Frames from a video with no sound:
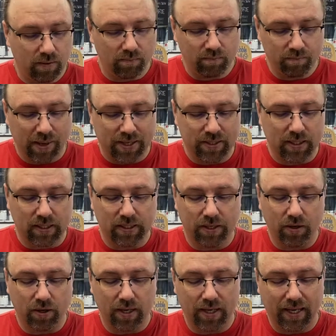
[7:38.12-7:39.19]
Basically,
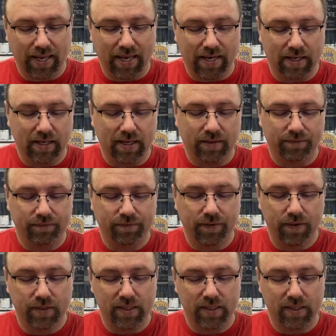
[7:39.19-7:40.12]
you're going to get enough